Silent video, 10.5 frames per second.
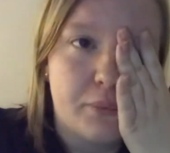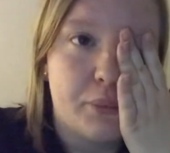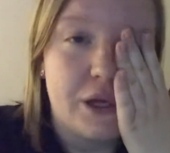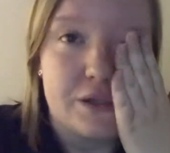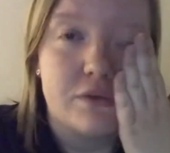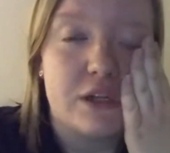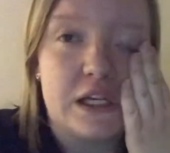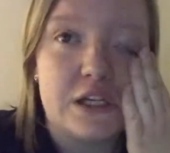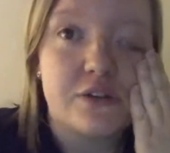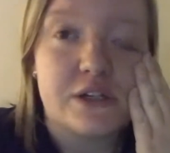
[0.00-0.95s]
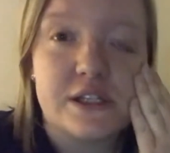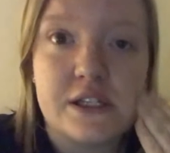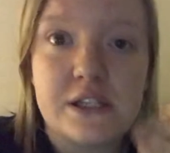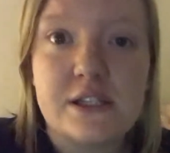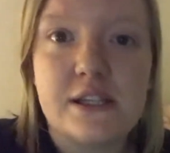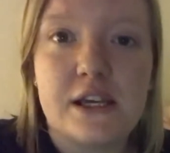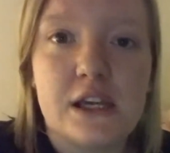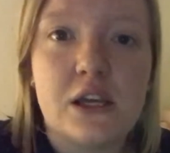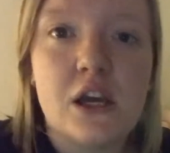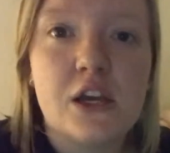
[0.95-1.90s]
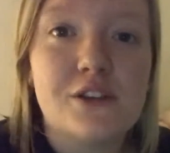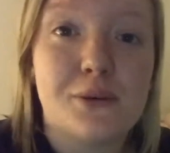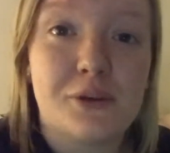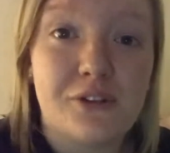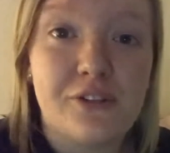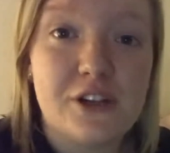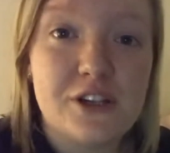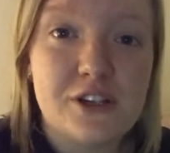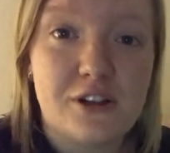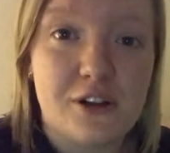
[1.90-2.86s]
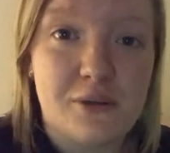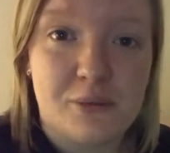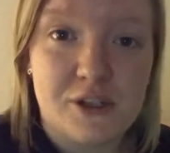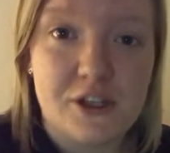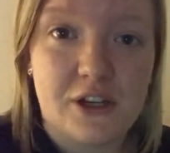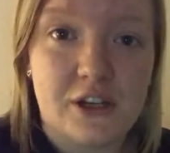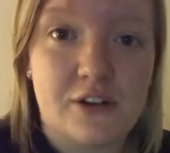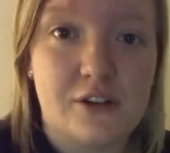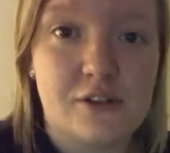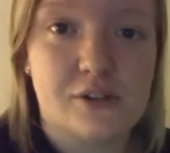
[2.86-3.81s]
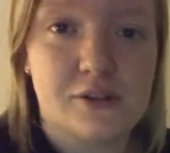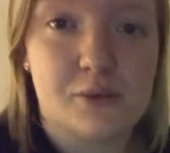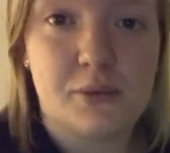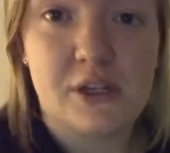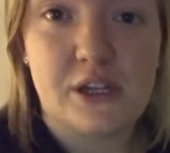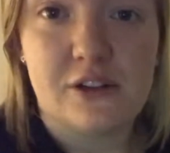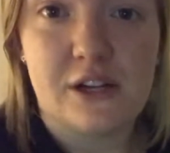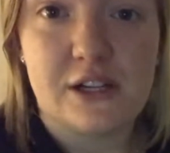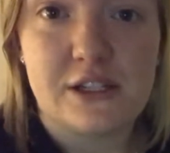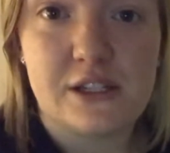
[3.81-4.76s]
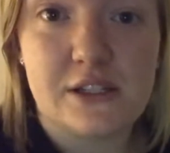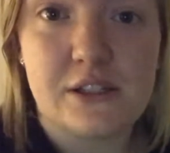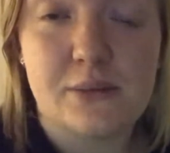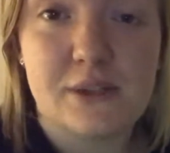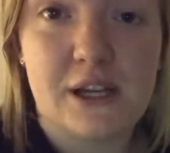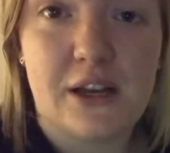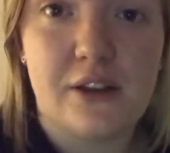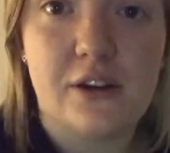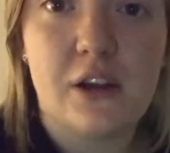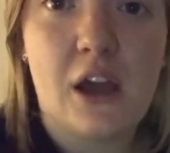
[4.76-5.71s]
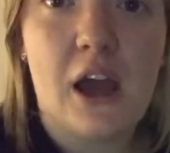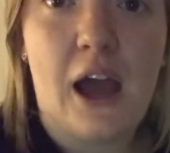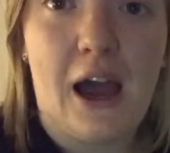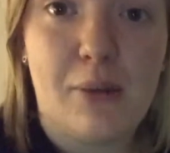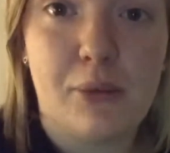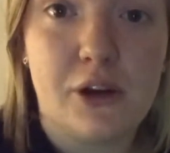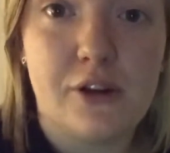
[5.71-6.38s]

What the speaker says: But it's really interesting to see. So I'm going to finish the night with my turkey dinosaurs, my potato lettuces, some salad and my